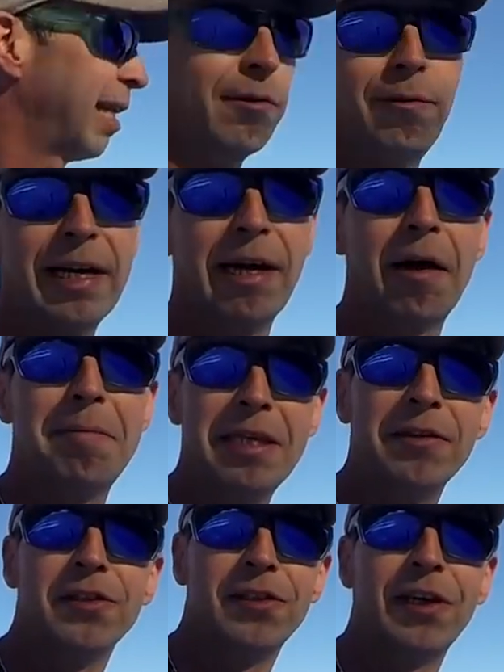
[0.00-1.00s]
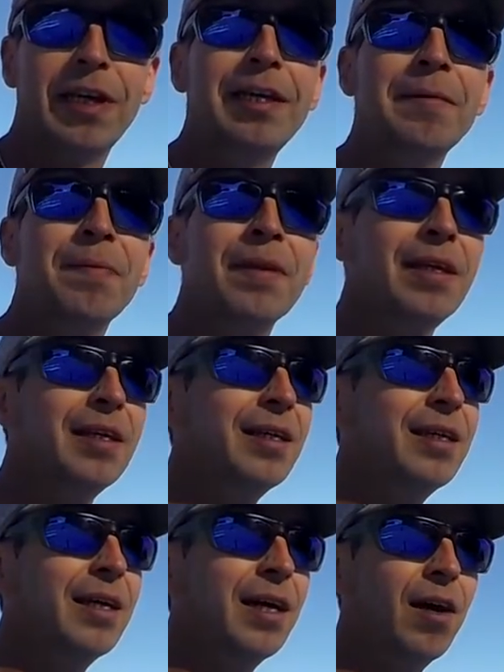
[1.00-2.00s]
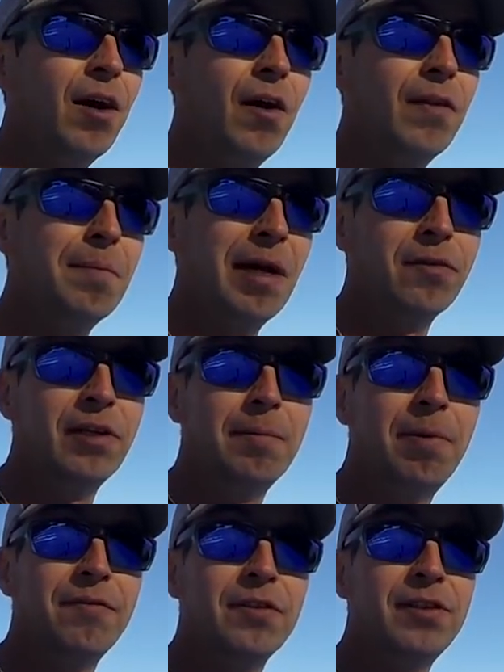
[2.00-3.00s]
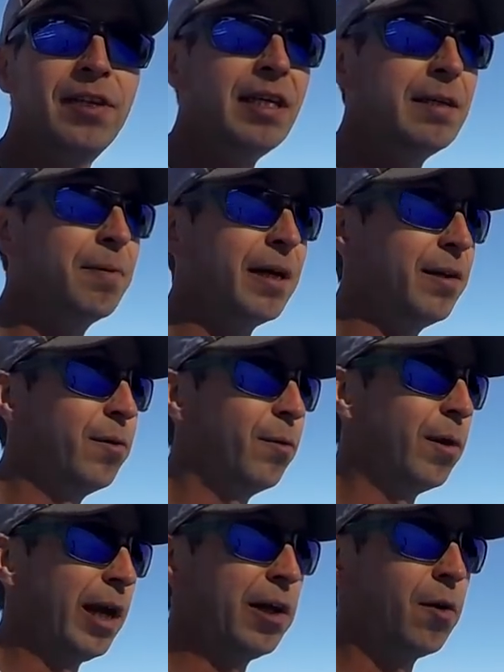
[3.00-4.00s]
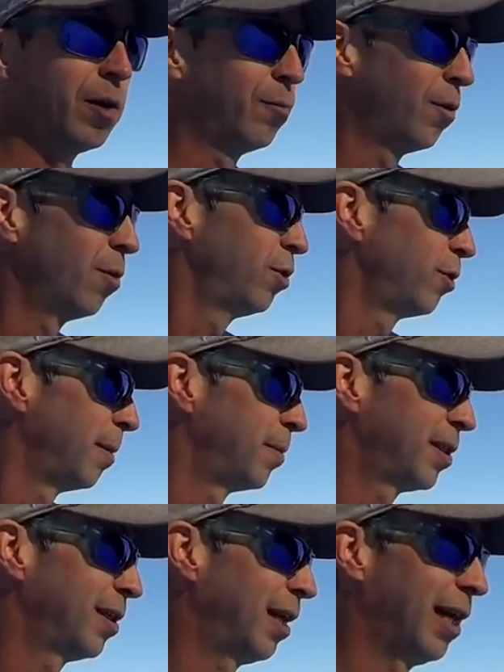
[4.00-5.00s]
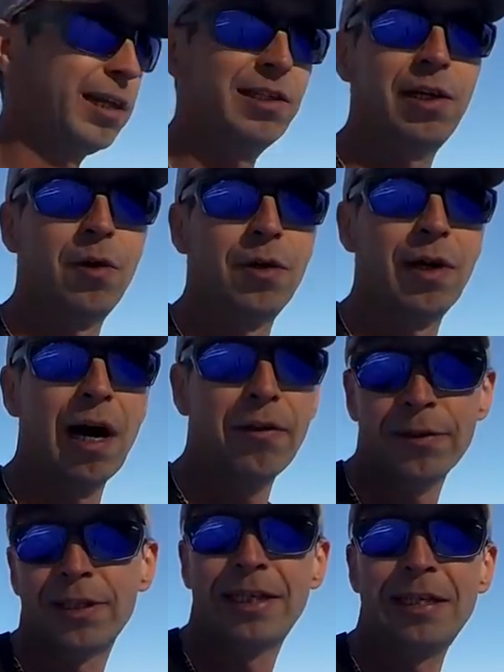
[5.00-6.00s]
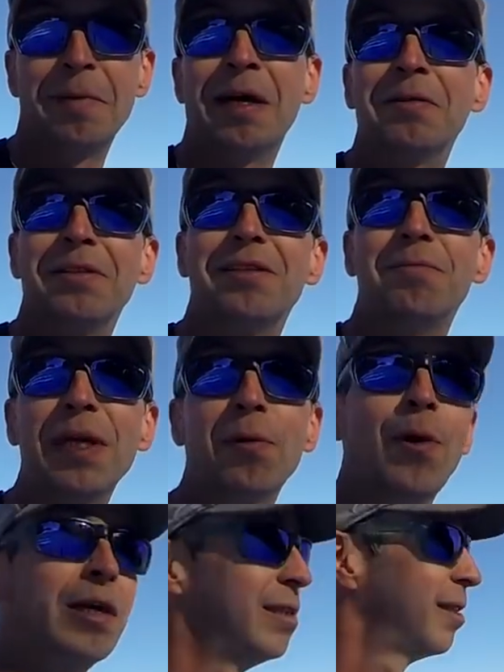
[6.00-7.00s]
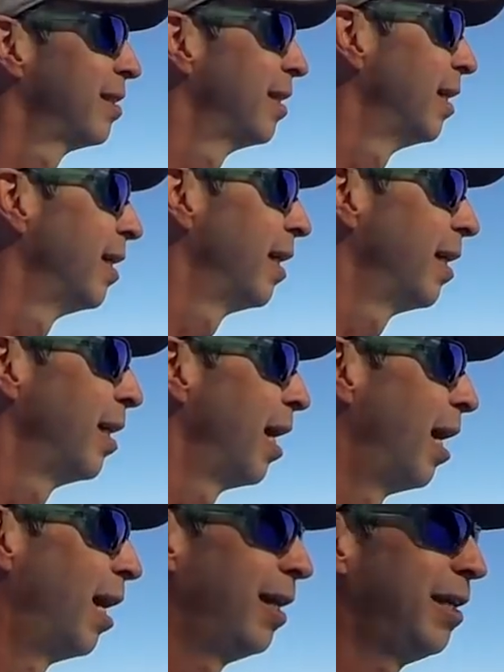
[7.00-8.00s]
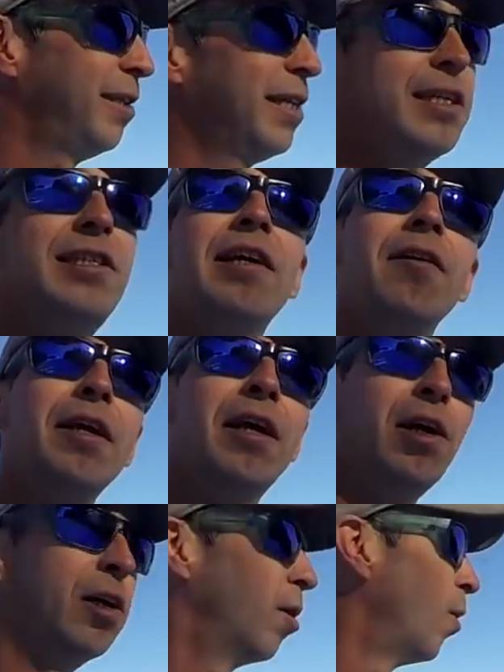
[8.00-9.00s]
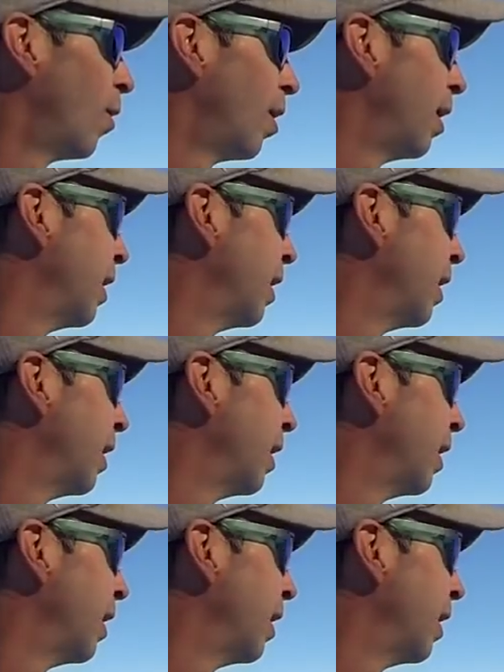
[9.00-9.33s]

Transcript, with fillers: Now, right now, I'm in the city on the mountain above the city, but when I go on road trips, I like to go to other ski mountains, big ones, uh, in the interior or